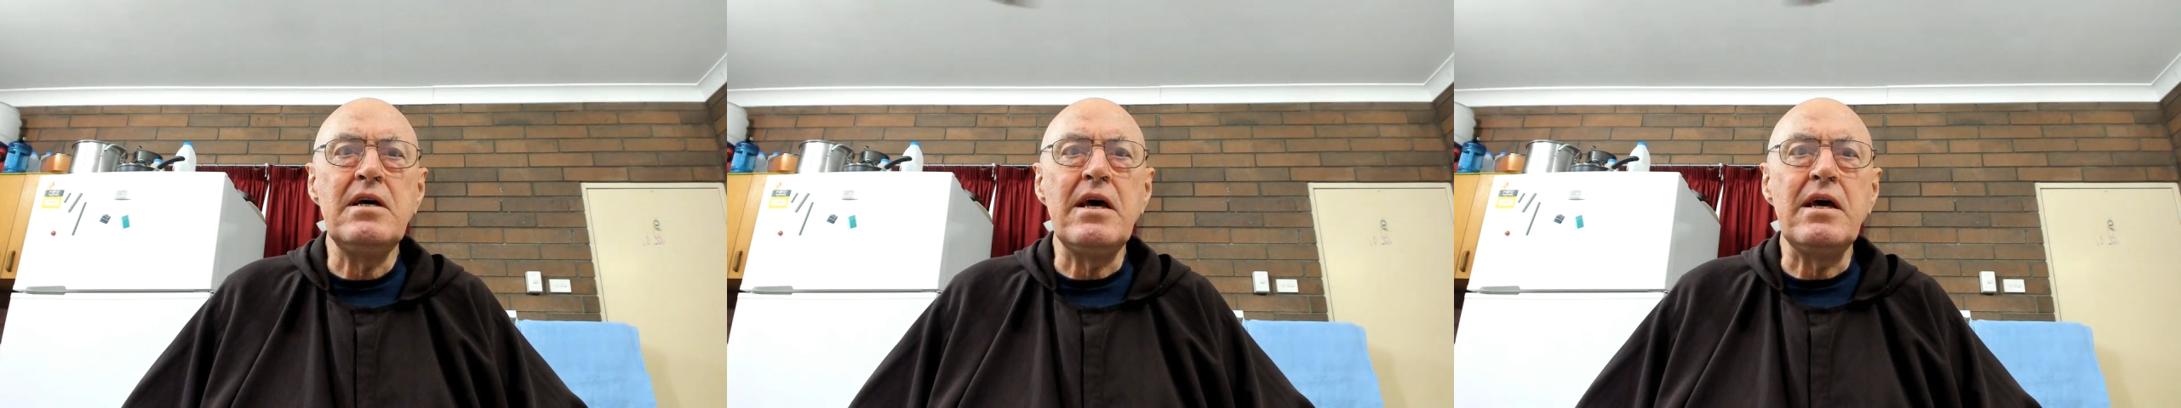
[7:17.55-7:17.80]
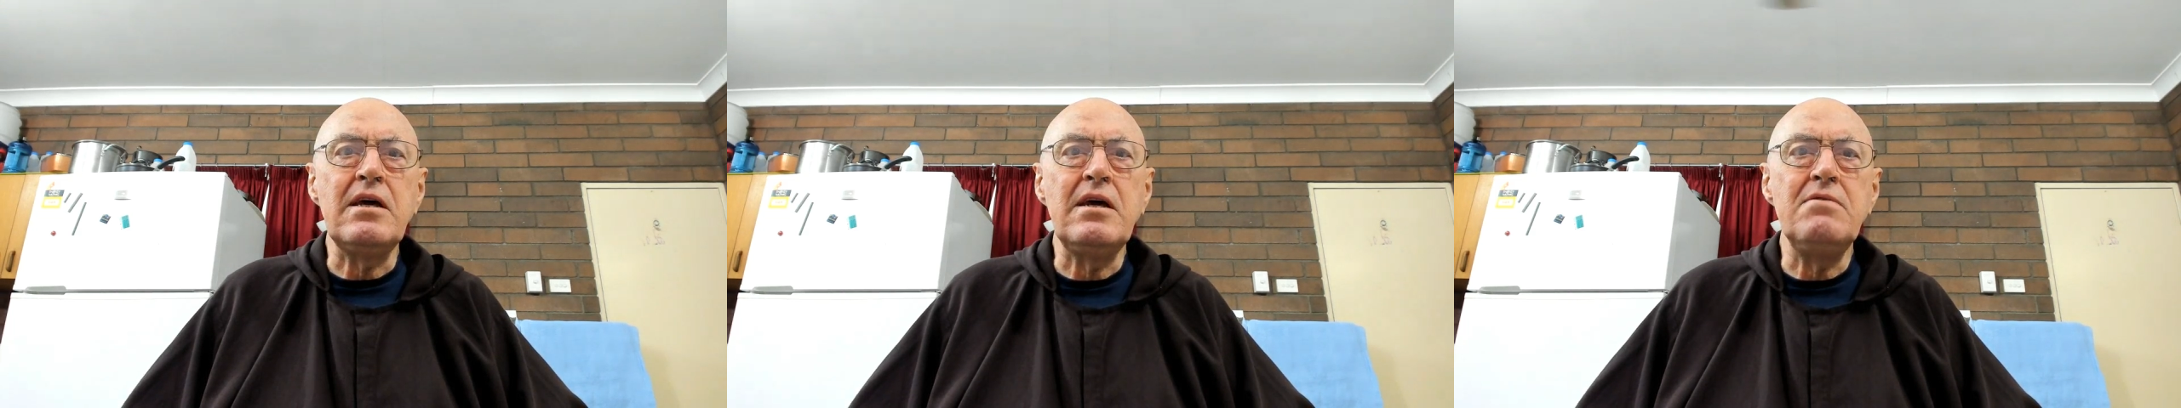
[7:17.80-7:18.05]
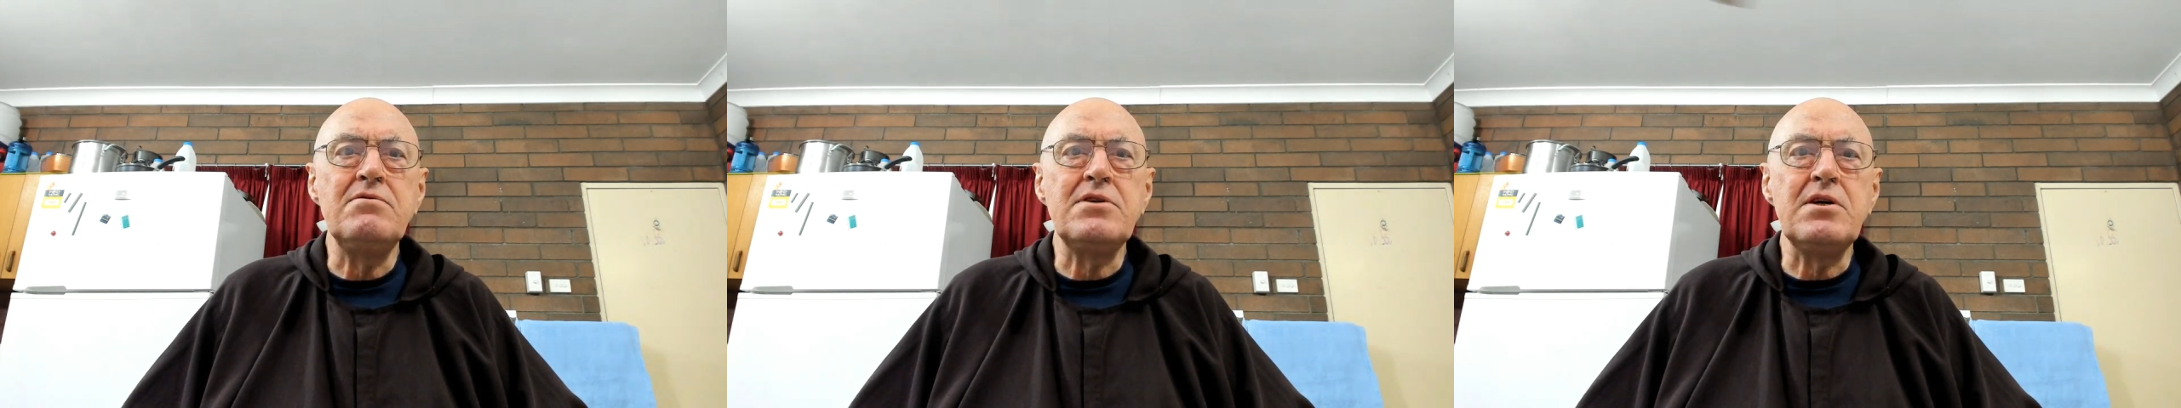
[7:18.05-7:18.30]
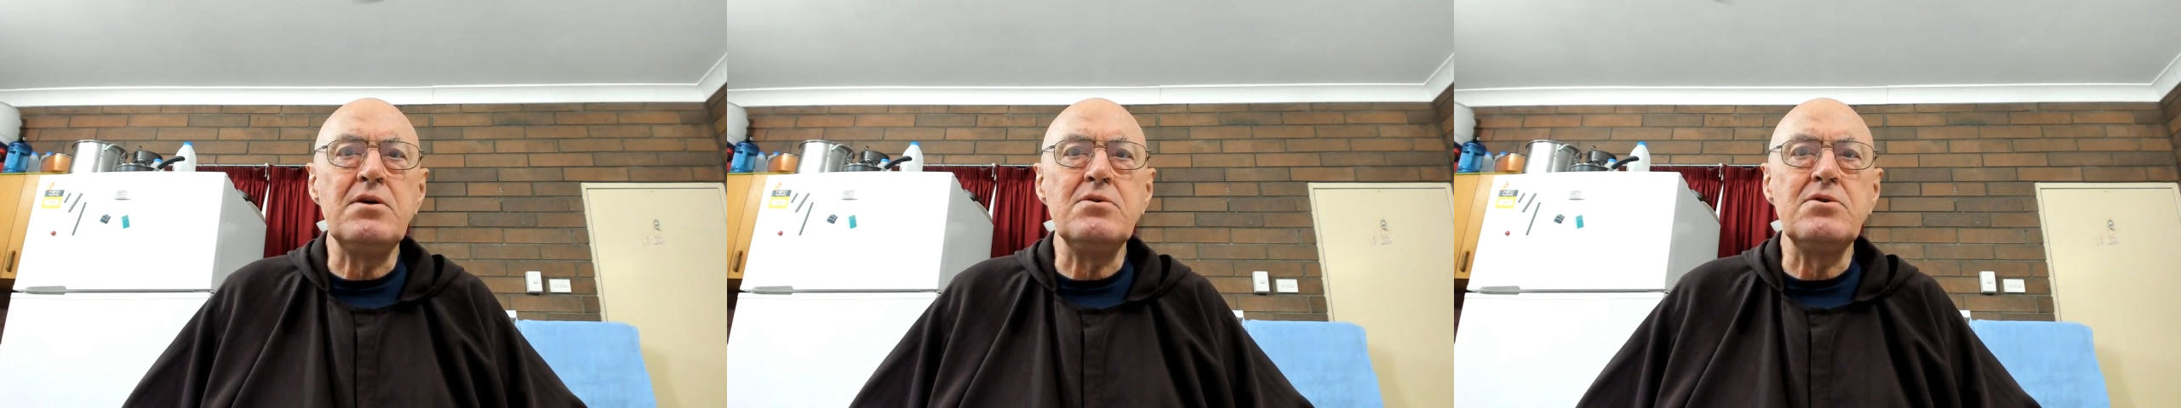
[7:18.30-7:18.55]
and gives
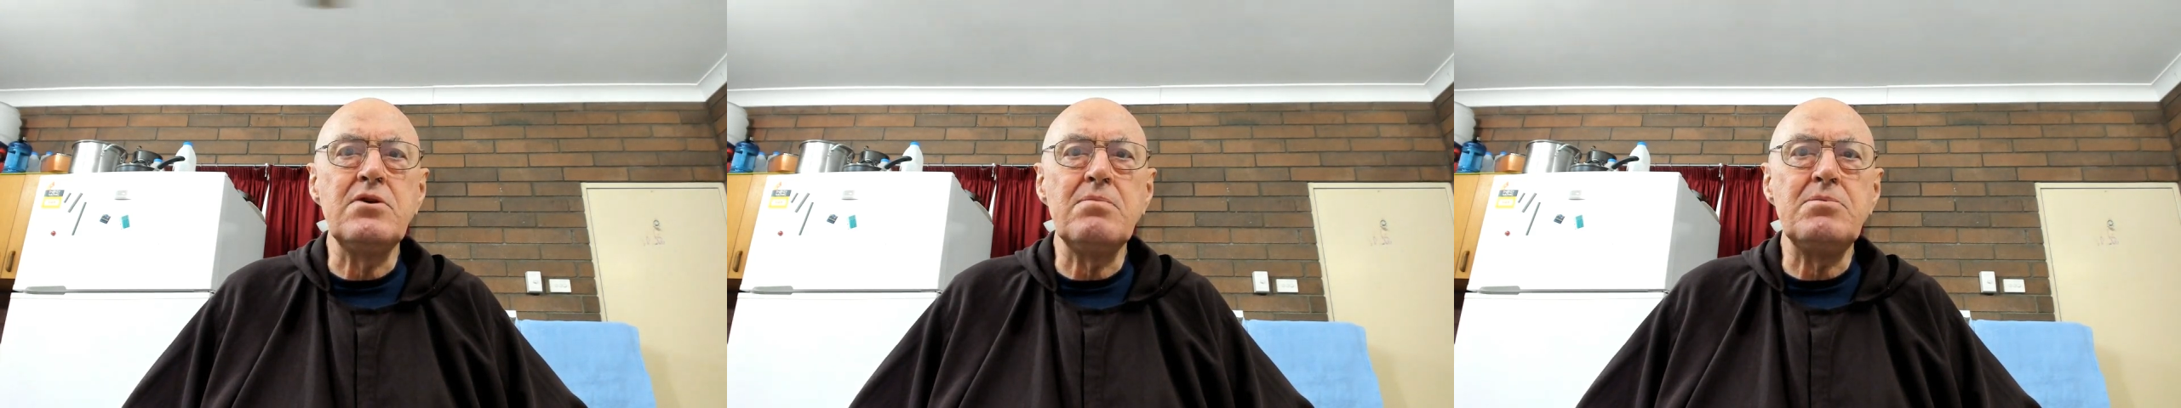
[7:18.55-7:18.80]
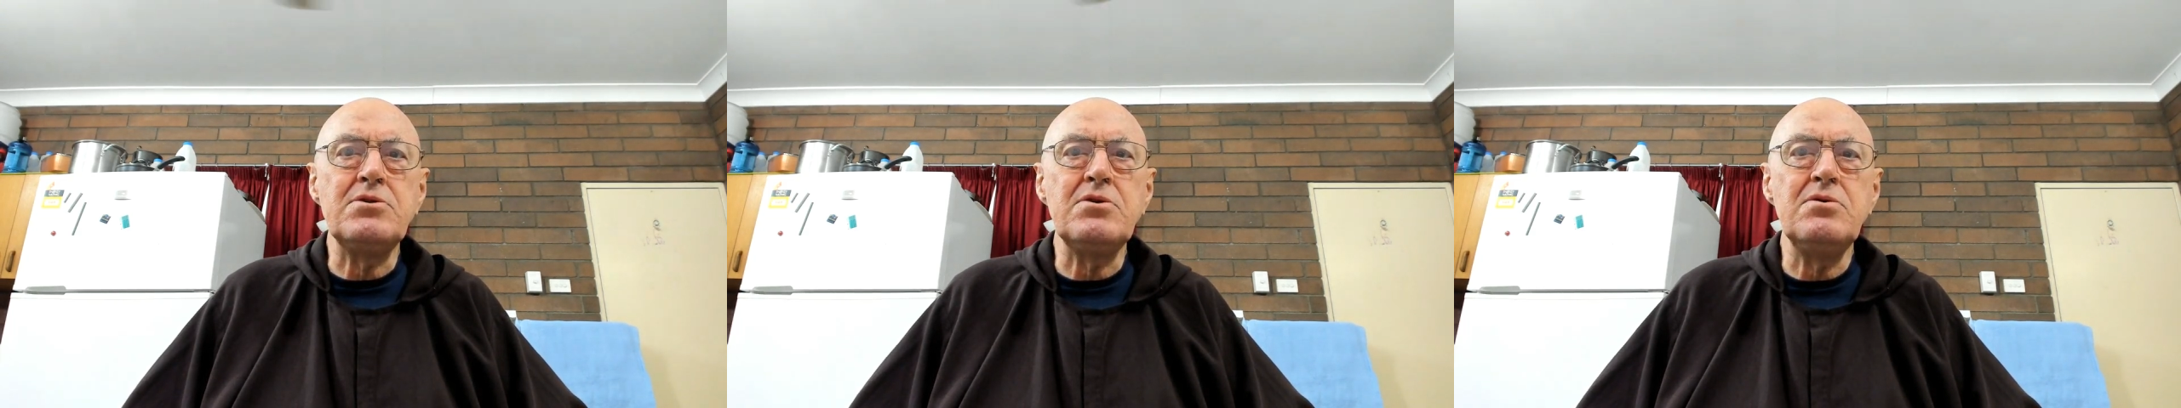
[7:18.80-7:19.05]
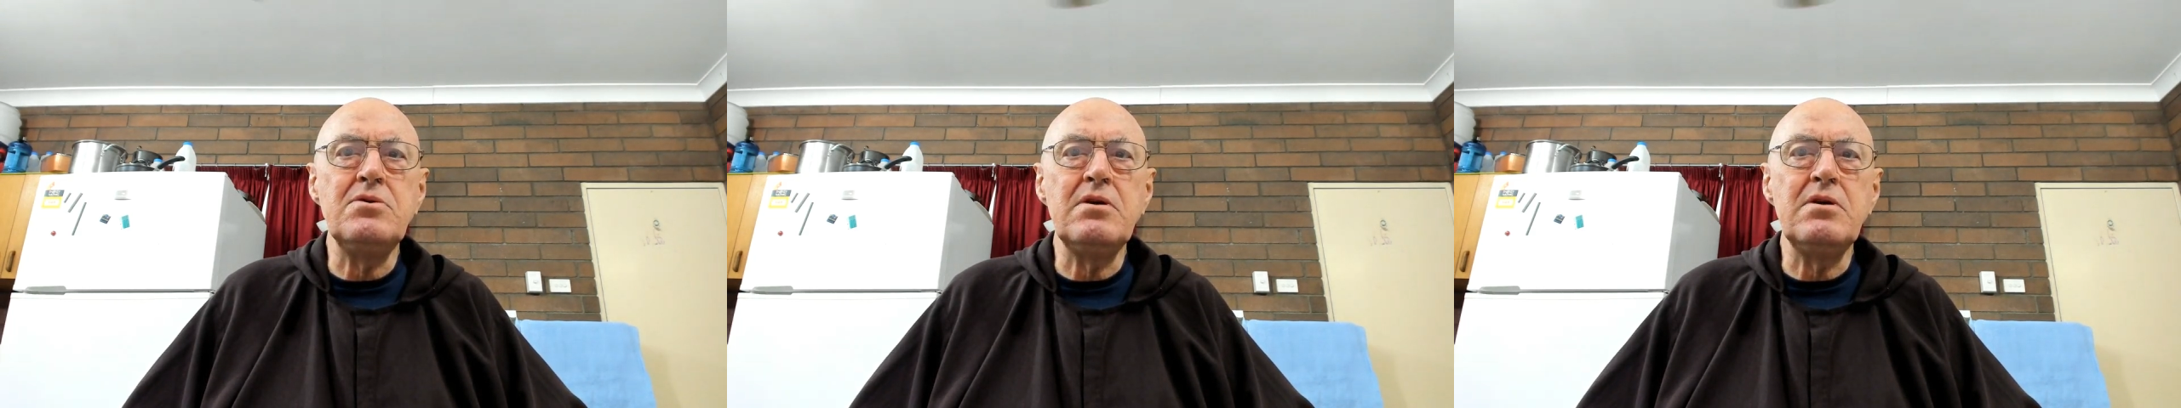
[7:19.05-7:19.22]
souls the opportunity